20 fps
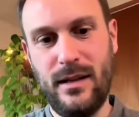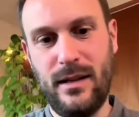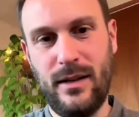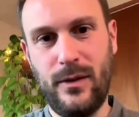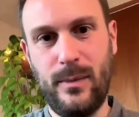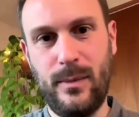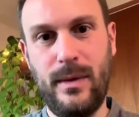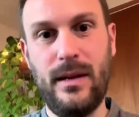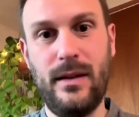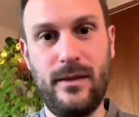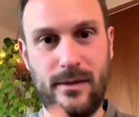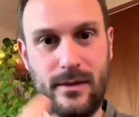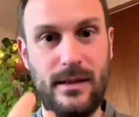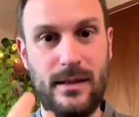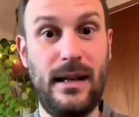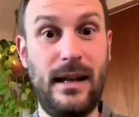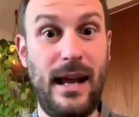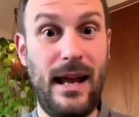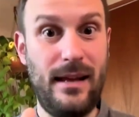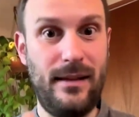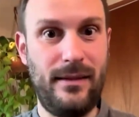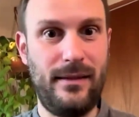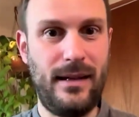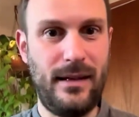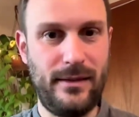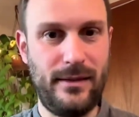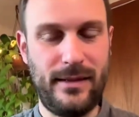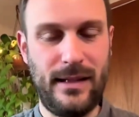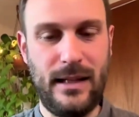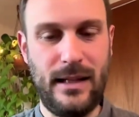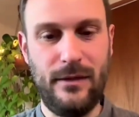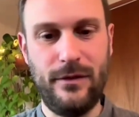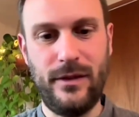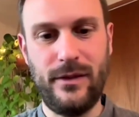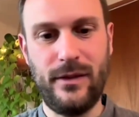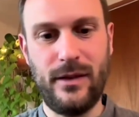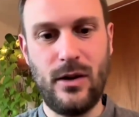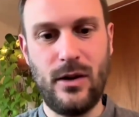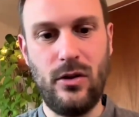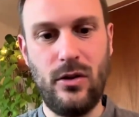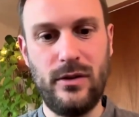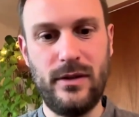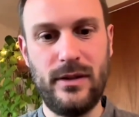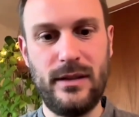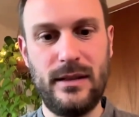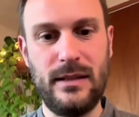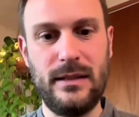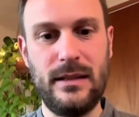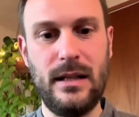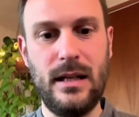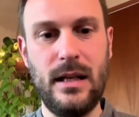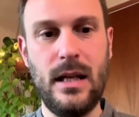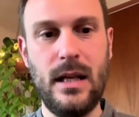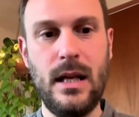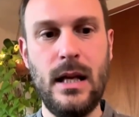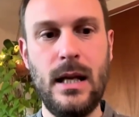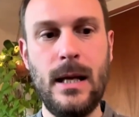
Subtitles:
an experience that has a self as a content.